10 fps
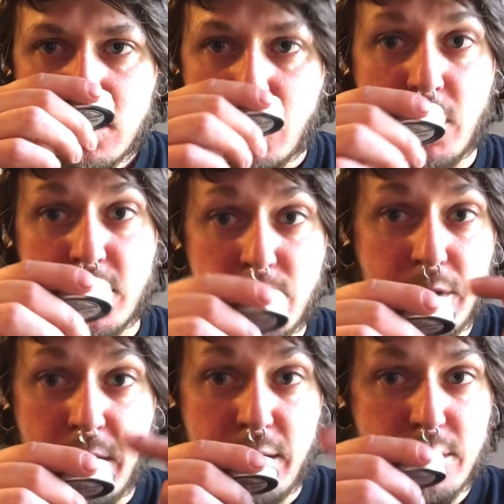When I smell
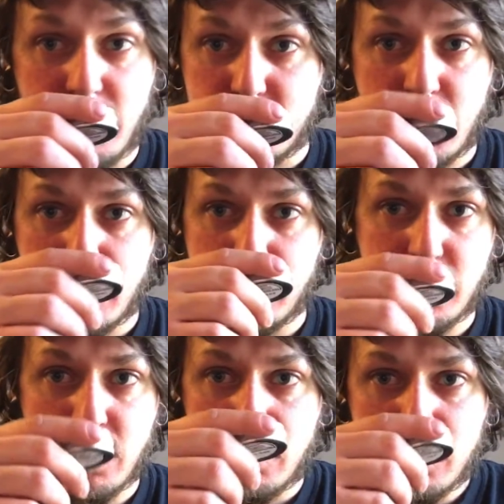that, that's all chocolate
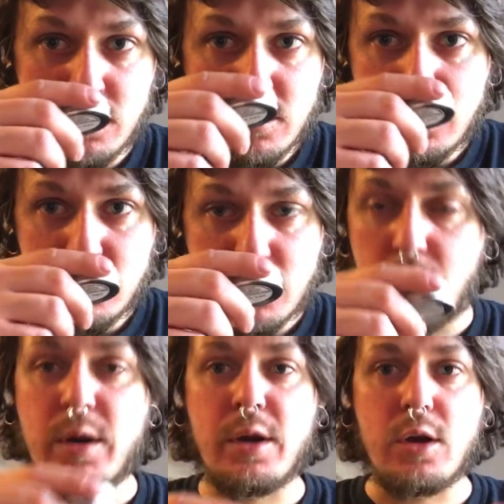though, or
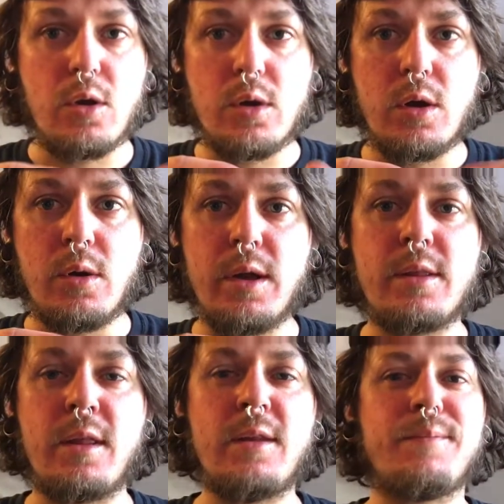kind of cocoa. And
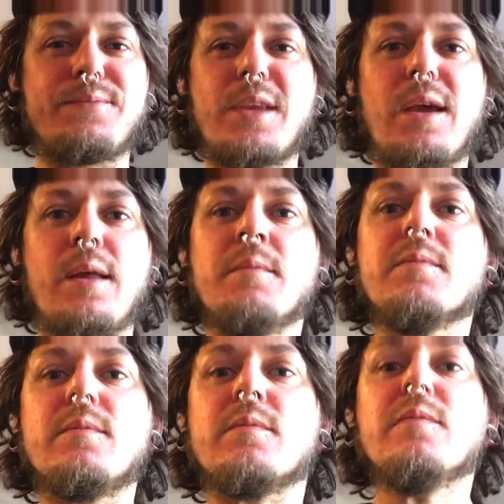then
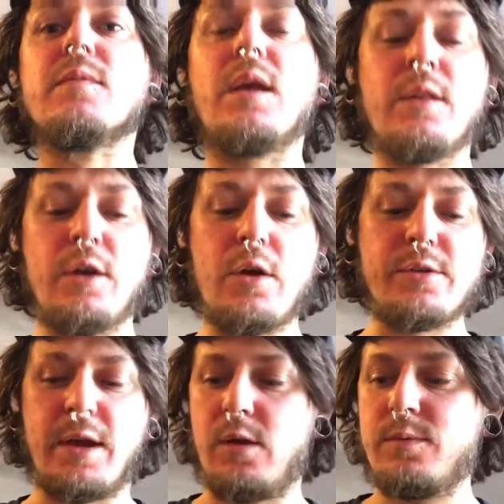in the nose
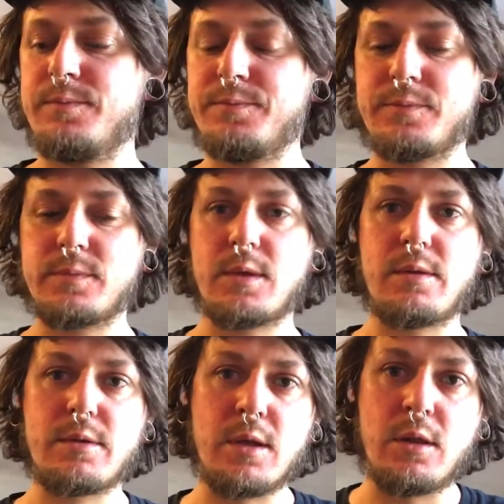now,
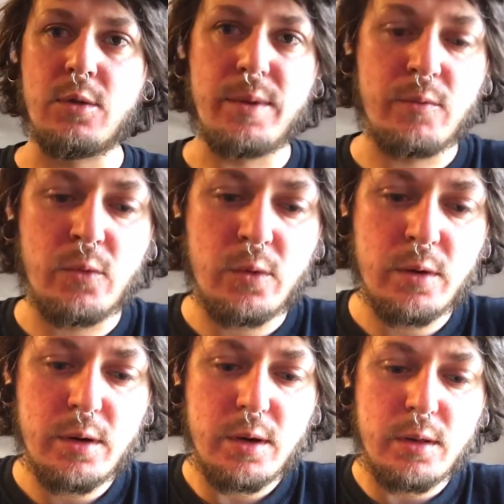let's get a little bit
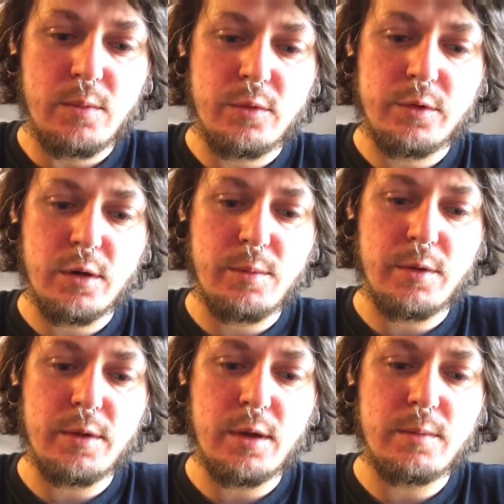more, and then we'll talk about
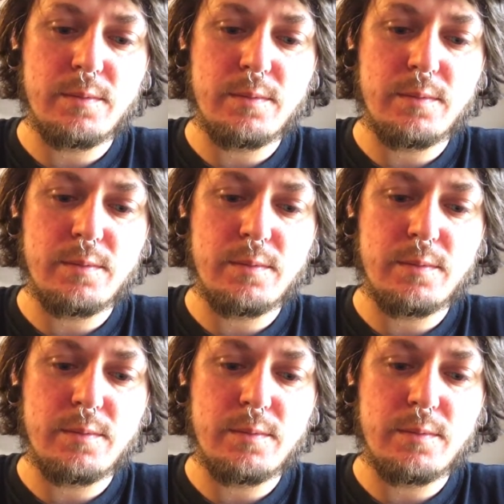that.